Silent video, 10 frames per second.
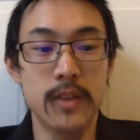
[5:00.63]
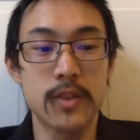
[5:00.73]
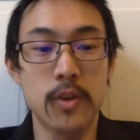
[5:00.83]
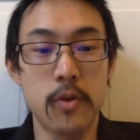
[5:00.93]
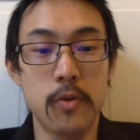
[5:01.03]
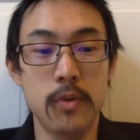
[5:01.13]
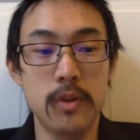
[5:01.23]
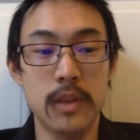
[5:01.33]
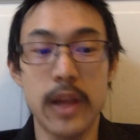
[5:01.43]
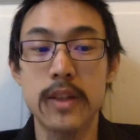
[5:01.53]
So
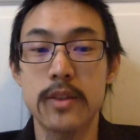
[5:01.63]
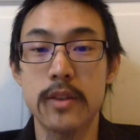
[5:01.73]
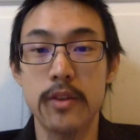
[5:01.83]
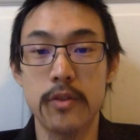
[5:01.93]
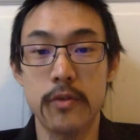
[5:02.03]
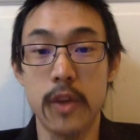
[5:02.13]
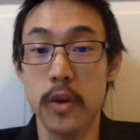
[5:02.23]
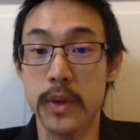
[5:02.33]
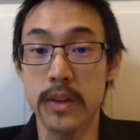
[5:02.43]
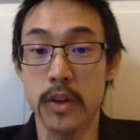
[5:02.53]
light
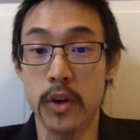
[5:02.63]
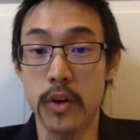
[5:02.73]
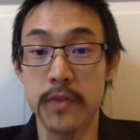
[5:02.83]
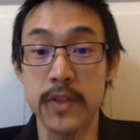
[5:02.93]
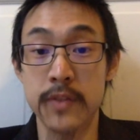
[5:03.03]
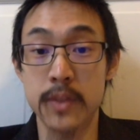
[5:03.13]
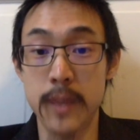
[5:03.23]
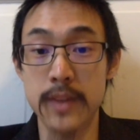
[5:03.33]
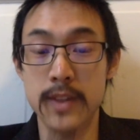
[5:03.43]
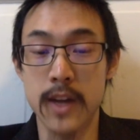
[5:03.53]
following the curves of
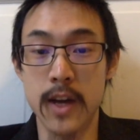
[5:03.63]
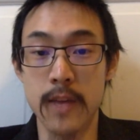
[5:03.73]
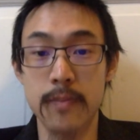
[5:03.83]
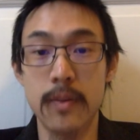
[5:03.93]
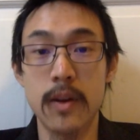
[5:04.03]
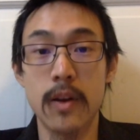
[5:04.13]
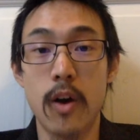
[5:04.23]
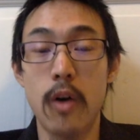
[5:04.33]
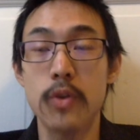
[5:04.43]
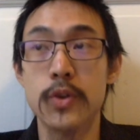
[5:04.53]
space-time
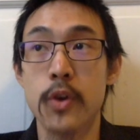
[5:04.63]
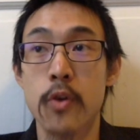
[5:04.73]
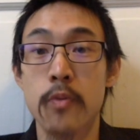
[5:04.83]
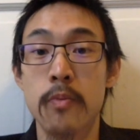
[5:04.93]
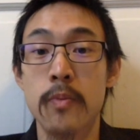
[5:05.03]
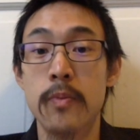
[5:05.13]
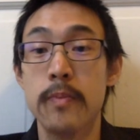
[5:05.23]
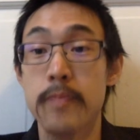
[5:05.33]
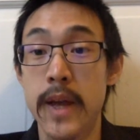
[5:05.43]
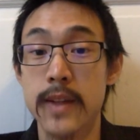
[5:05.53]
also
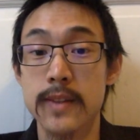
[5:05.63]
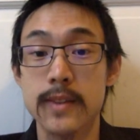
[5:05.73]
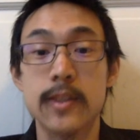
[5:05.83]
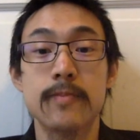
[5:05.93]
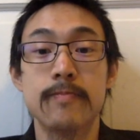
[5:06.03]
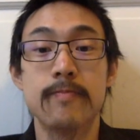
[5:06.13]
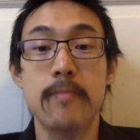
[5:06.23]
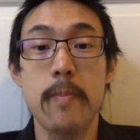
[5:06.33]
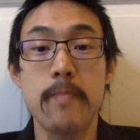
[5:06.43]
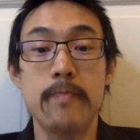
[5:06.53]
bends
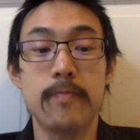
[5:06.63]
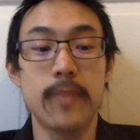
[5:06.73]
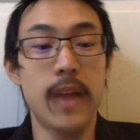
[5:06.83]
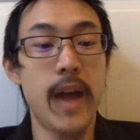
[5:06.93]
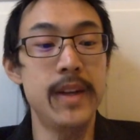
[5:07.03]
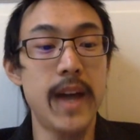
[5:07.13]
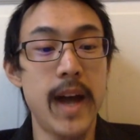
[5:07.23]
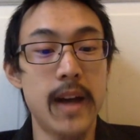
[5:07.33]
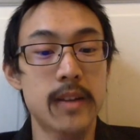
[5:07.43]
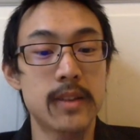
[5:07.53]
and
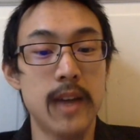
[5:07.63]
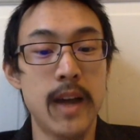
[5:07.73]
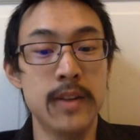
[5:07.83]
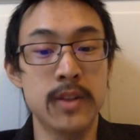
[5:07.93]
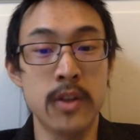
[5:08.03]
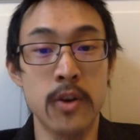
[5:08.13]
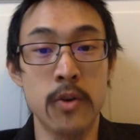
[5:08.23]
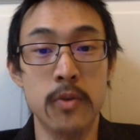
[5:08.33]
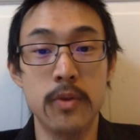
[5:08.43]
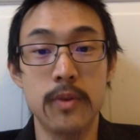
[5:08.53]
acts as
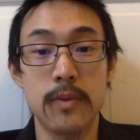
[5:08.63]
though